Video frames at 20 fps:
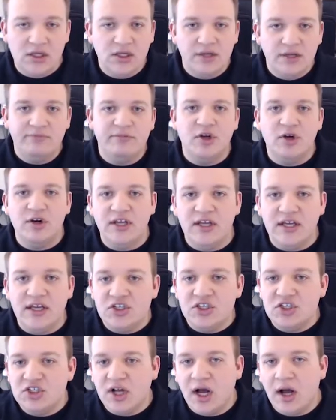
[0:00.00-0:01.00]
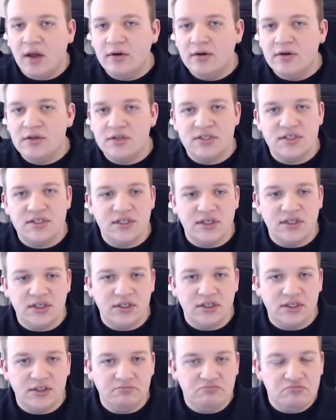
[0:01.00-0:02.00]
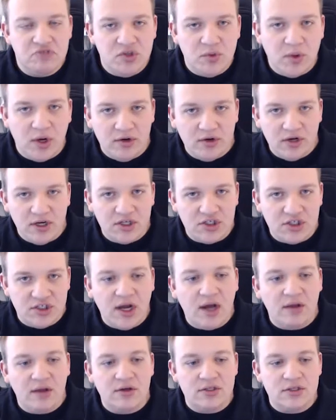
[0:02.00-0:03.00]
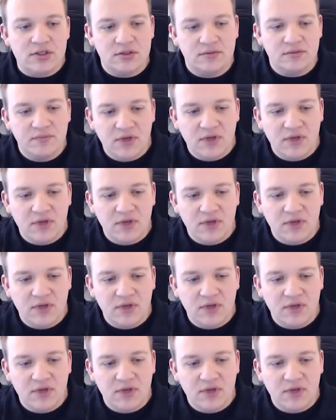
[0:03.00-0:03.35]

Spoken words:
$30-ish to $200-ish,